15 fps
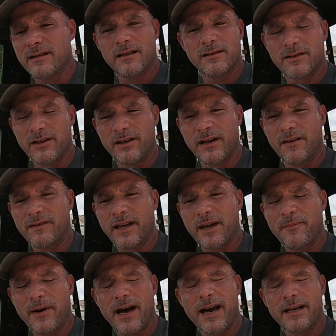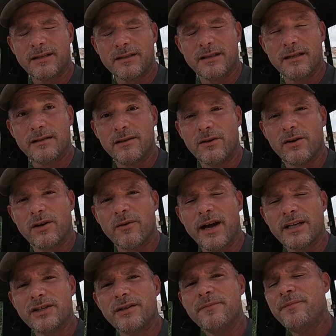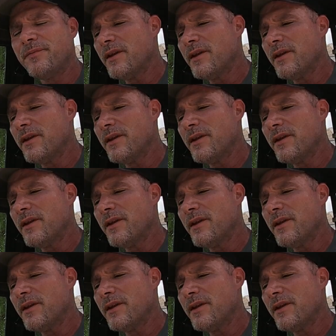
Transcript: It's good enough to get by. It just needs a little correction.